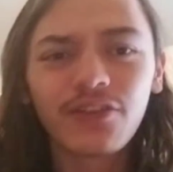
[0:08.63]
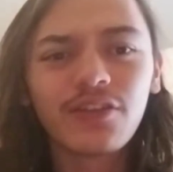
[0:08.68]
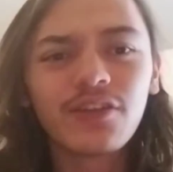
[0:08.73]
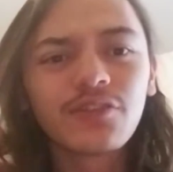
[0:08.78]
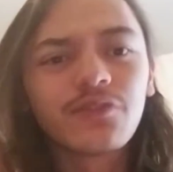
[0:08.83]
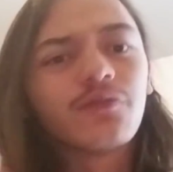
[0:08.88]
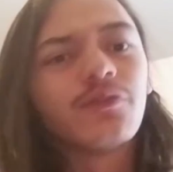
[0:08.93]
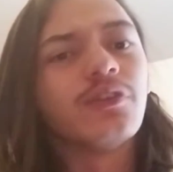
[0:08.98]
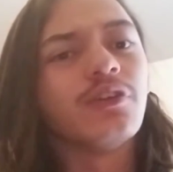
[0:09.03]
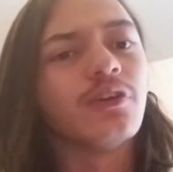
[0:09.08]
this
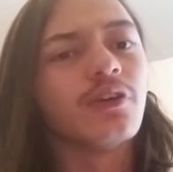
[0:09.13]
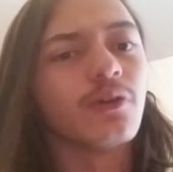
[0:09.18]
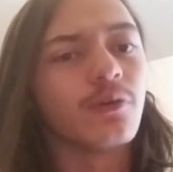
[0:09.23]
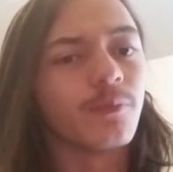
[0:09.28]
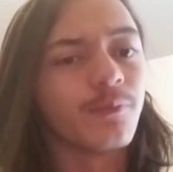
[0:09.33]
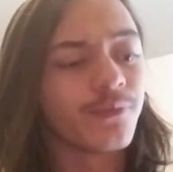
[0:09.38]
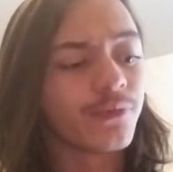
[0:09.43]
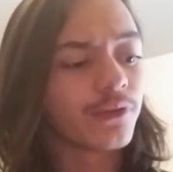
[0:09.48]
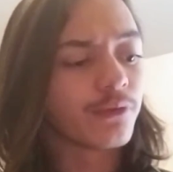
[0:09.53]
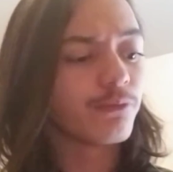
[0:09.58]

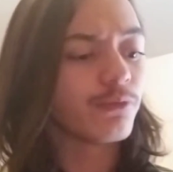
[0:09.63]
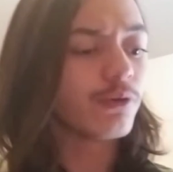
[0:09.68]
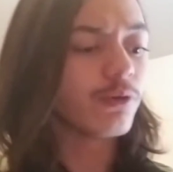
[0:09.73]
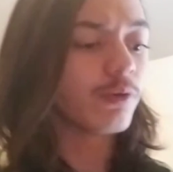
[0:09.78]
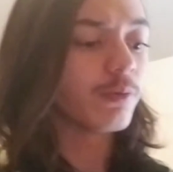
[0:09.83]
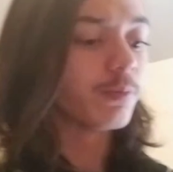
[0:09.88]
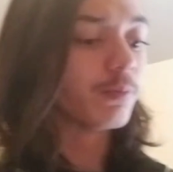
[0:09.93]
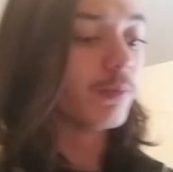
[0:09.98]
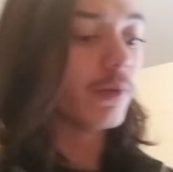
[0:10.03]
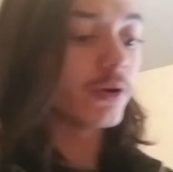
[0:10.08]
video we
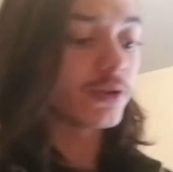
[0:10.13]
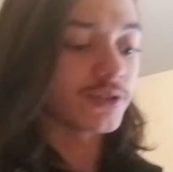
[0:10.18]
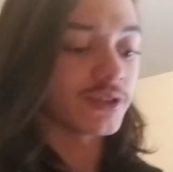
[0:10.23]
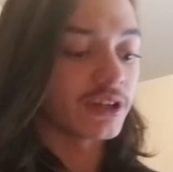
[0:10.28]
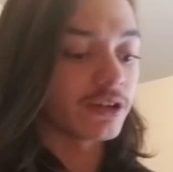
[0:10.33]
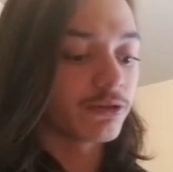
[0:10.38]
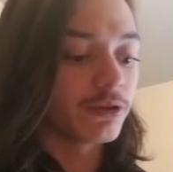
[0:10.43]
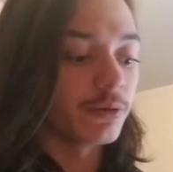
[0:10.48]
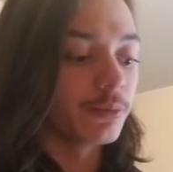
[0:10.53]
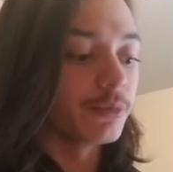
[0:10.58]
will most
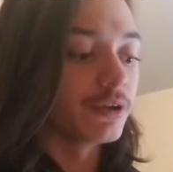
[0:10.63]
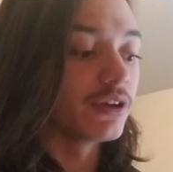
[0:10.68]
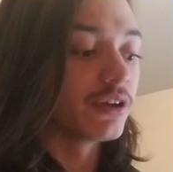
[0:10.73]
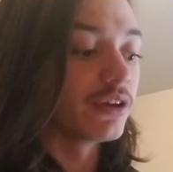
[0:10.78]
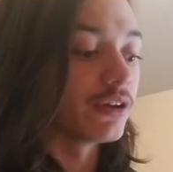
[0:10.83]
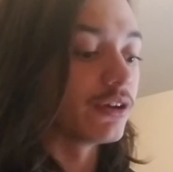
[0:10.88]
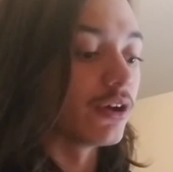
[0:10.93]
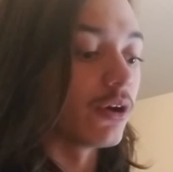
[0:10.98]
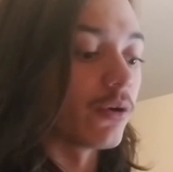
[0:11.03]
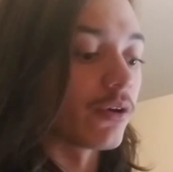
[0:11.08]
likely
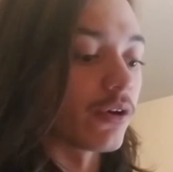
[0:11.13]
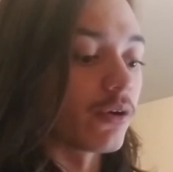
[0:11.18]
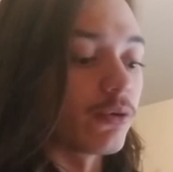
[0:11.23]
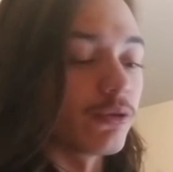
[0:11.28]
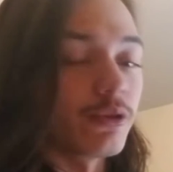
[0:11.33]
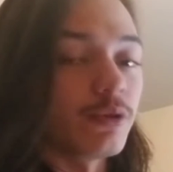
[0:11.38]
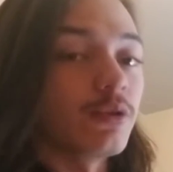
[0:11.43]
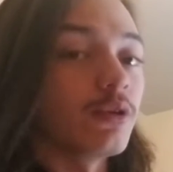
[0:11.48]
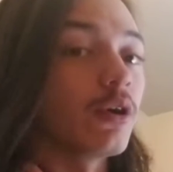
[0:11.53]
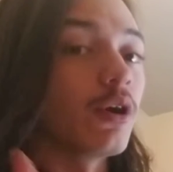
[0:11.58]
be going
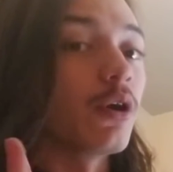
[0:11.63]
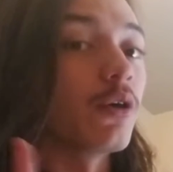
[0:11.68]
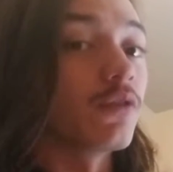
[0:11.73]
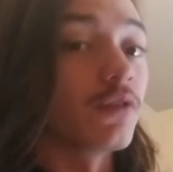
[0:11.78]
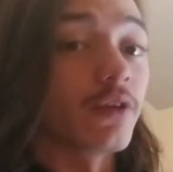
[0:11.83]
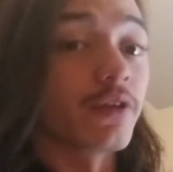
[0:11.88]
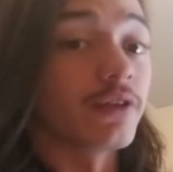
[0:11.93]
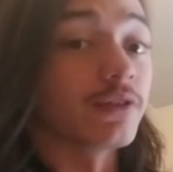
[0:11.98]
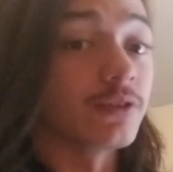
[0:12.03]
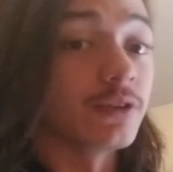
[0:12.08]
only
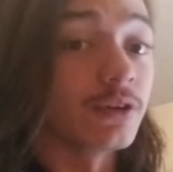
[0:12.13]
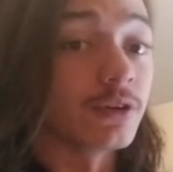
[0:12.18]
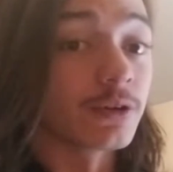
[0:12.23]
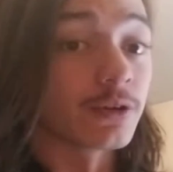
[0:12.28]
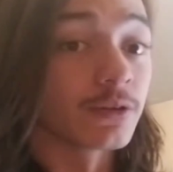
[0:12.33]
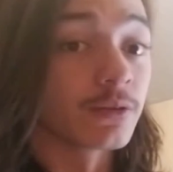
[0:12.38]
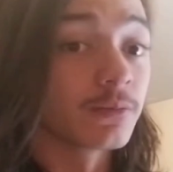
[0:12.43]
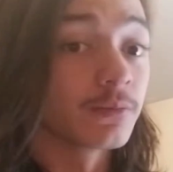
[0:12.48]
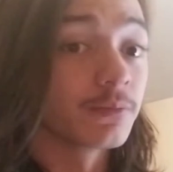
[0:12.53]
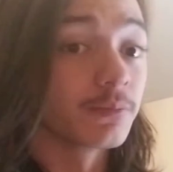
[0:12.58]
over the
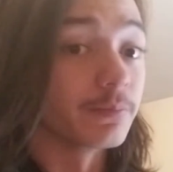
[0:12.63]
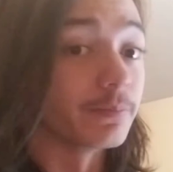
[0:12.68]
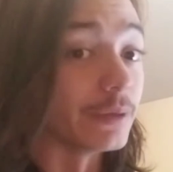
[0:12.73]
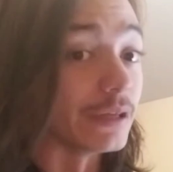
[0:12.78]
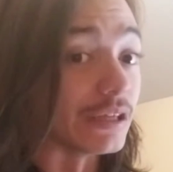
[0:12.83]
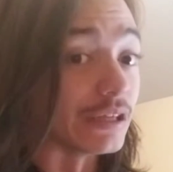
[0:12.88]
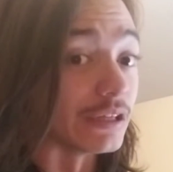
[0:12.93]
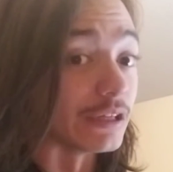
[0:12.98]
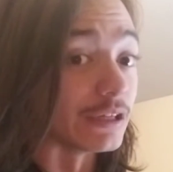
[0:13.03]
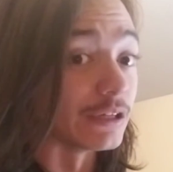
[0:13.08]
tier
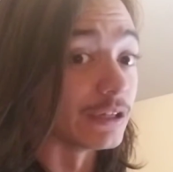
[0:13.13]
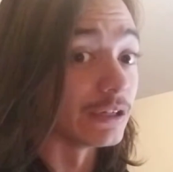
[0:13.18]
B.